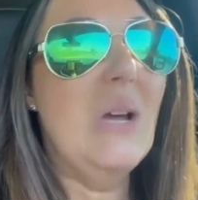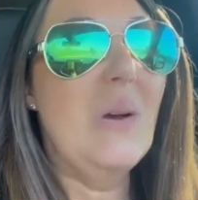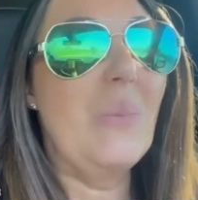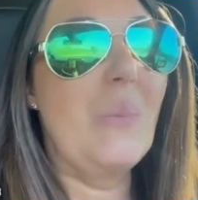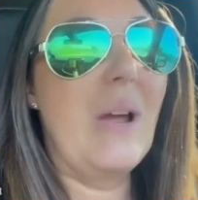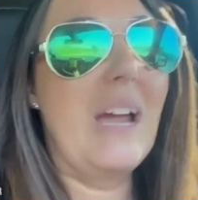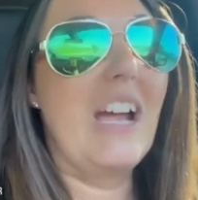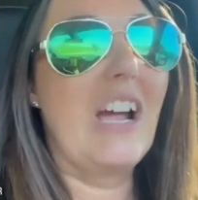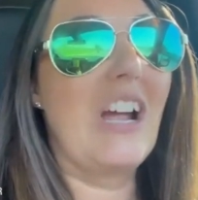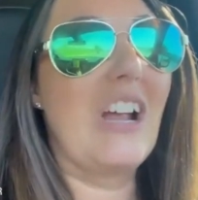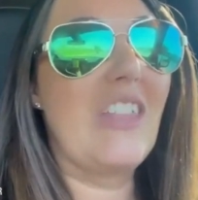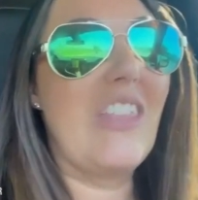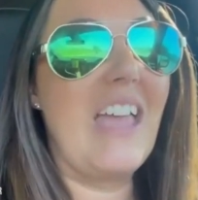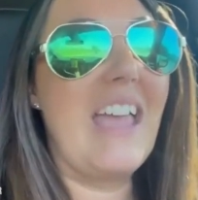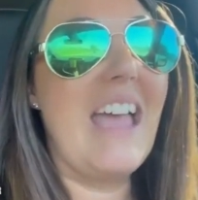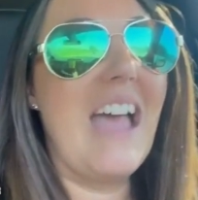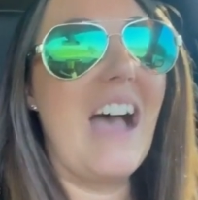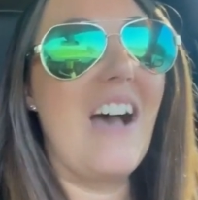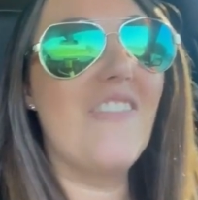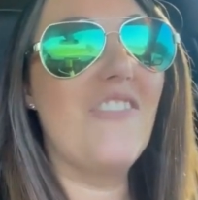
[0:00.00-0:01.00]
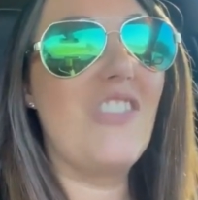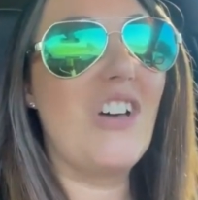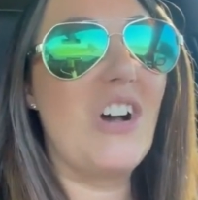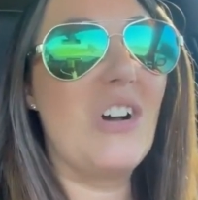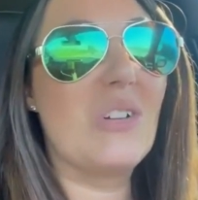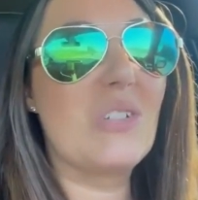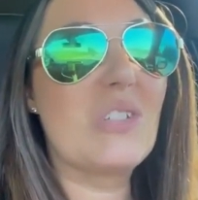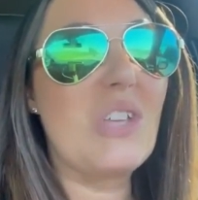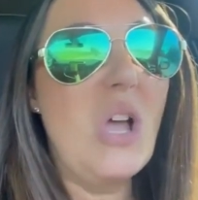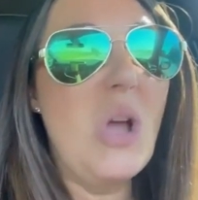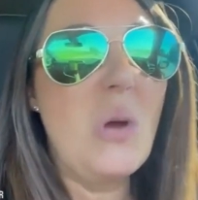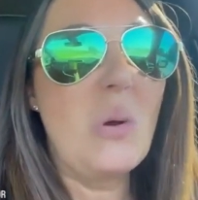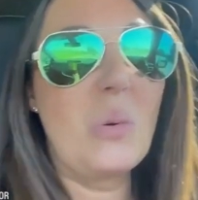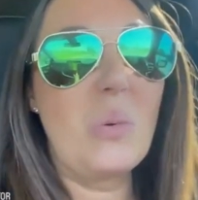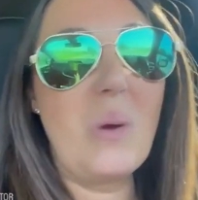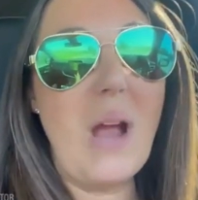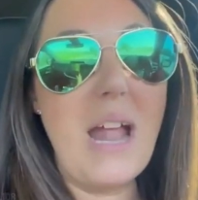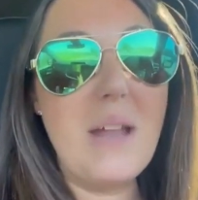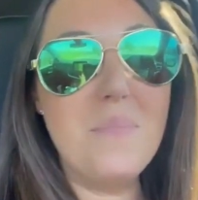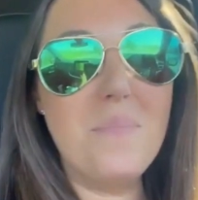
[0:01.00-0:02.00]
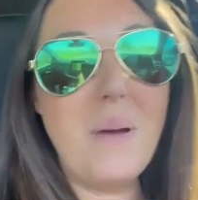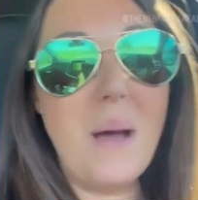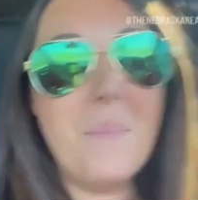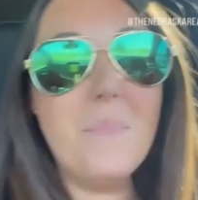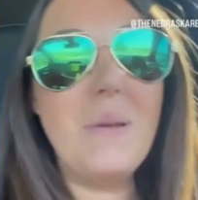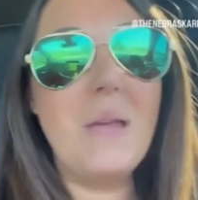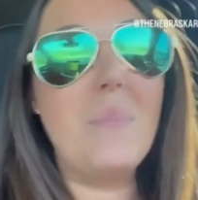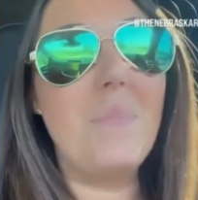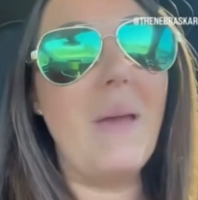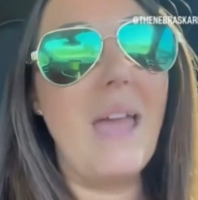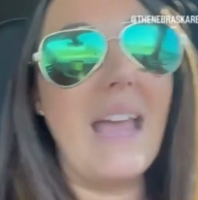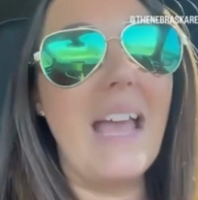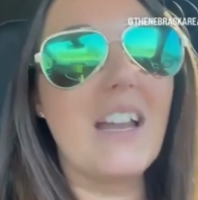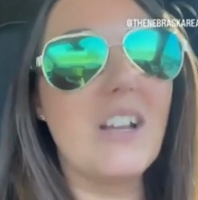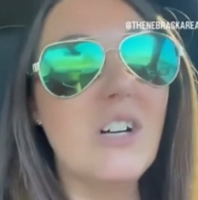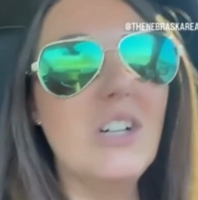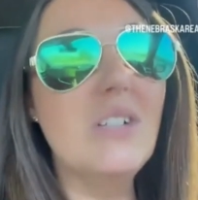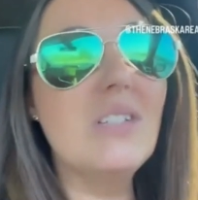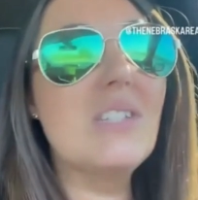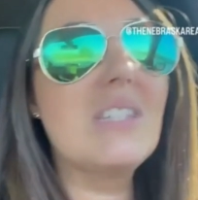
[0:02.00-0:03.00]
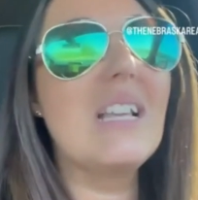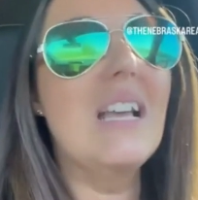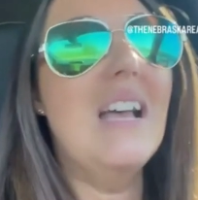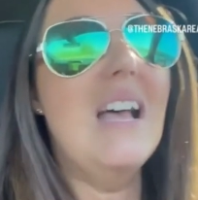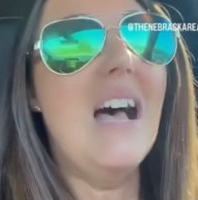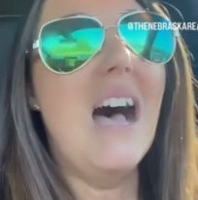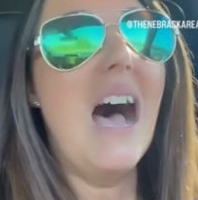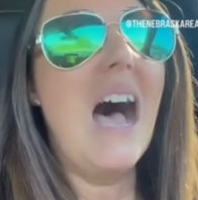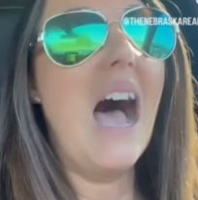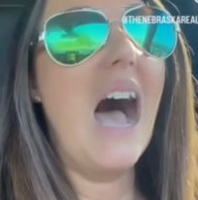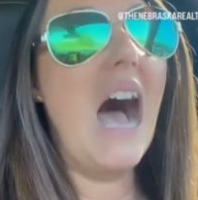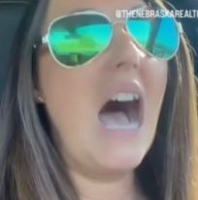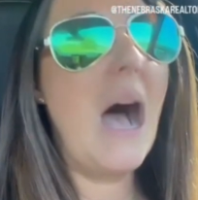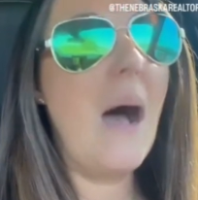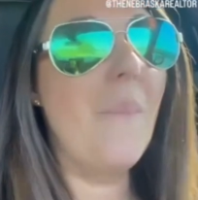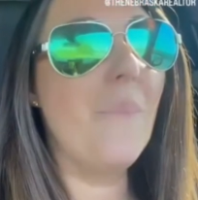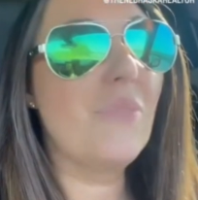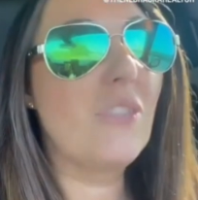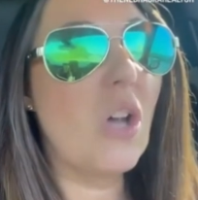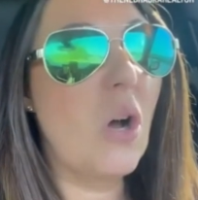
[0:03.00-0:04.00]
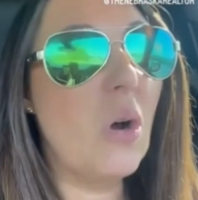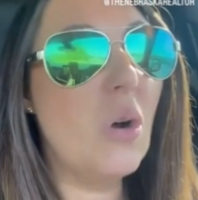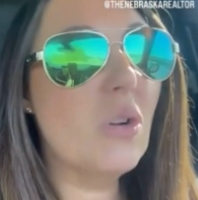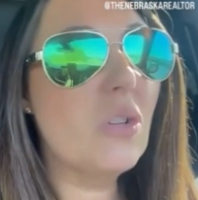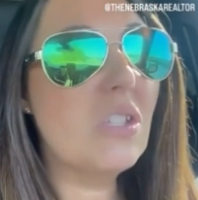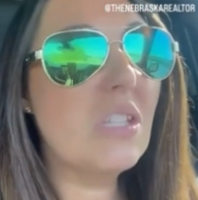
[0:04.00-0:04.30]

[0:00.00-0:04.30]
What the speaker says: where they have those red bumpy panels. Those